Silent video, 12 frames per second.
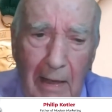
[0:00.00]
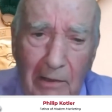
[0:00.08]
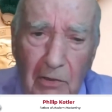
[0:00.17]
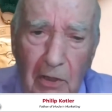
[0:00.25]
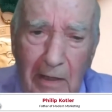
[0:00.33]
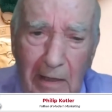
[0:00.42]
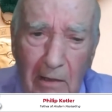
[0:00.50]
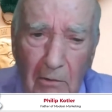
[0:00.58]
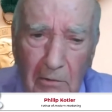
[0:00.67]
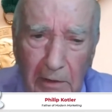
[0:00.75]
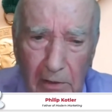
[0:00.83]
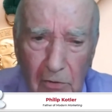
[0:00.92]
gets an
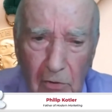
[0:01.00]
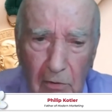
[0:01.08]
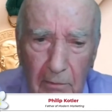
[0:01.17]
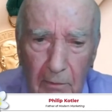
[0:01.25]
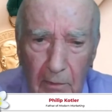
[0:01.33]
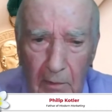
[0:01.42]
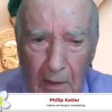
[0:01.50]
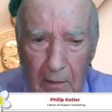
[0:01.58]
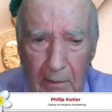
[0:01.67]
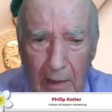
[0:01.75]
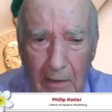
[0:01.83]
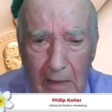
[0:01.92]
illness
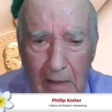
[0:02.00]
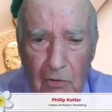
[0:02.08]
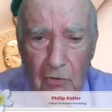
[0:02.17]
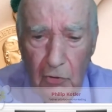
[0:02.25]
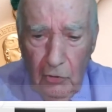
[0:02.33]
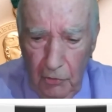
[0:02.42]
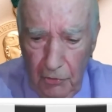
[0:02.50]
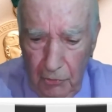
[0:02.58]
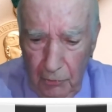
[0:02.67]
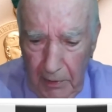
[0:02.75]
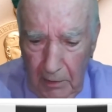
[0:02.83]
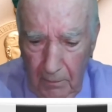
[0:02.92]
that needs
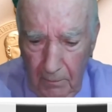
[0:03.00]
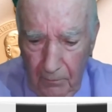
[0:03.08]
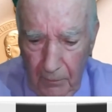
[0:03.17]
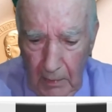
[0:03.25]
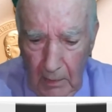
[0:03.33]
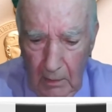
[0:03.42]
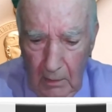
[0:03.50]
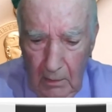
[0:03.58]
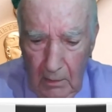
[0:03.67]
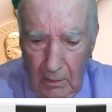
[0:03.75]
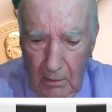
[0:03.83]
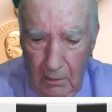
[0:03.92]
surgery,
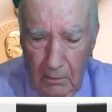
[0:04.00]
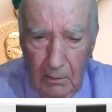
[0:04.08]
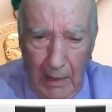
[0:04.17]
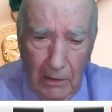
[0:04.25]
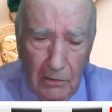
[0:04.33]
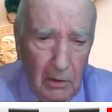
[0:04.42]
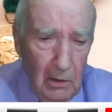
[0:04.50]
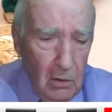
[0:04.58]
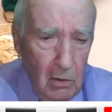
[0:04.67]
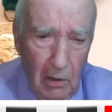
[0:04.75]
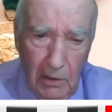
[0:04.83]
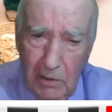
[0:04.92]
that's going to
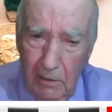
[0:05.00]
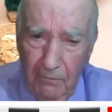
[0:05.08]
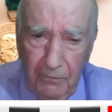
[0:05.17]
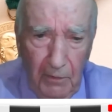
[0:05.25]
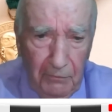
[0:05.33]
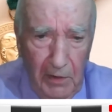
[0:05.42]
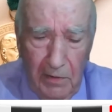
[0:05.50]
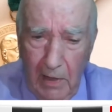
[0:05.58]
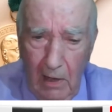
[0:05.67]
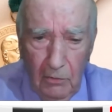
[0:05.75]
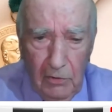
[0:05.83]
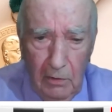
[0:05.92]
cost them
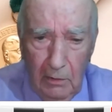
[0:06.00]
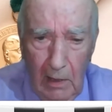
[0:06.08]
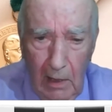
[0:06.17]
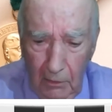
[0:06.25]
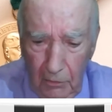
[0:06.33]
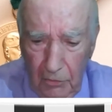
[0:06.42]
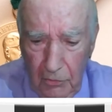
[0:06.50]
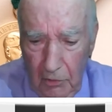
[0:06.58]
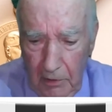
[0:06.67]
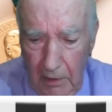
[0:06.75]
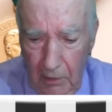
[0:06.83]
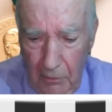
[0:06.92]
$50,000
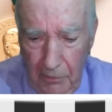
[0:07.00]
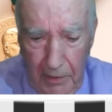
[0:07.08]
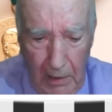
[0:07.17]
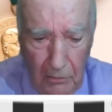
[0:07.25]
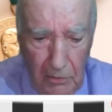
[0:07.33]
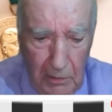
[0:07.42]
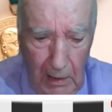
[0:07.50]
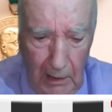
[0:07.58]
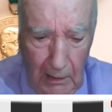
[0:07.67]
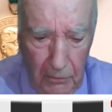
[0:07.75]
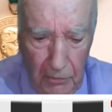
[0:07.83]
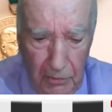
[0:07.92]
or
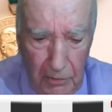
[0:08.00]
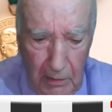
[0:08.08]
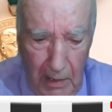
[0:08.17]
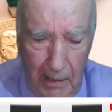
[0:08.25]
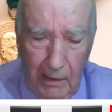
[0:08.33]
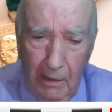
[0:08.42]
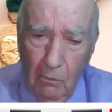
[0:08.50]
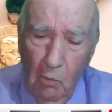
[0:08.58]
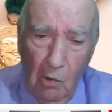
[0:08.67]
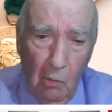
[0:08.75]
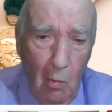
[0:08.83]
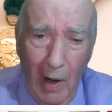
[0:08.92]
$100,000, and it
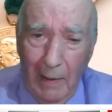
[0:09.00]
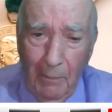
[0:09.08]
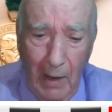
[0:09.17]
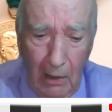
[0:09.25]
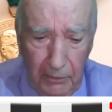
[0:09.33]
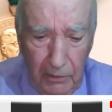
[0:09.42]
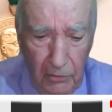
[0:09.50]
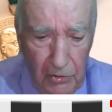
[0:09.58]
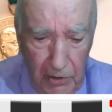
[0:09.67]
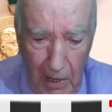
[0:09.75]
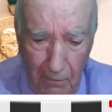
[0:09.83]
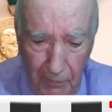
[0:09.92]
will wipe out their
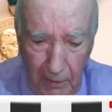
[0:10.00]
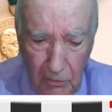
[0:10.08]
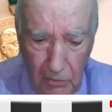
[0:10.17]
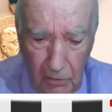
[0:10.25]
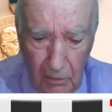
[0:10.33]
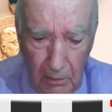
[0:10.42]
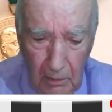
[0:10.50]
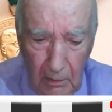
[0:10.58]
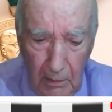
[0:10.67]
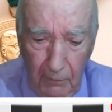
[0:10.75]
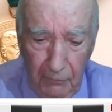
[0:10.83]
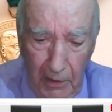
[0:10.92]
savings
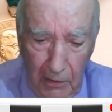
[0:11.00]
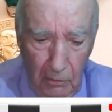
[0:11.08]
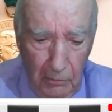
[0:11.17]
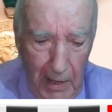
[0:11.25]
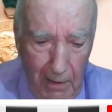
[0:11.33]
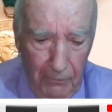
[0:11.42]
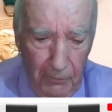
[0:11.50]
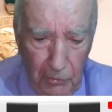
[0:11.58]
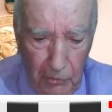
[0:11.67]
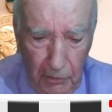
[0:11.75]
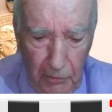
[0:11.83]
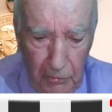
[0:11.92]
if they don't have
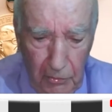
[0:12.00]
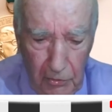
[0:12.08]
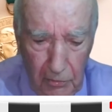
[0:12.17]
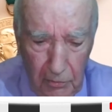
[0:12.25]
insurance.